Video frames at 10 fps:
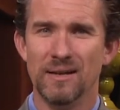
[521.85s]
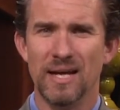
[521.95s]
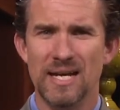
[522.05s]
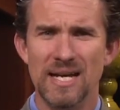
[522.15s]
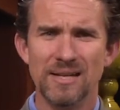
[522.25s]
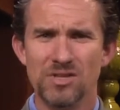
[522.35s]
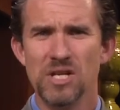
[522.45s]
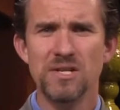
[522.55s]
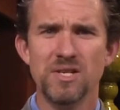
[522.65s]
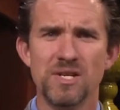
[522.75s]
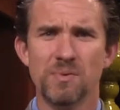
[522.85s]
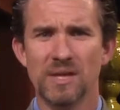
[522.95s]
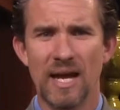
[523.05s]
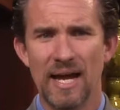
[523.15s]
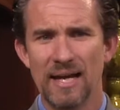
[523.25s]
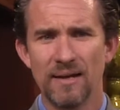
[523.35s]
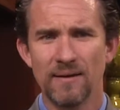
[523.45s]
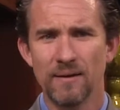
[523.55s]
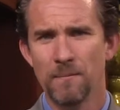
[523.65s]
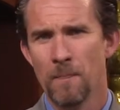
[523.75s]
They hit Jesus with the
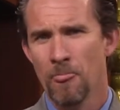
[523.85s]
hand,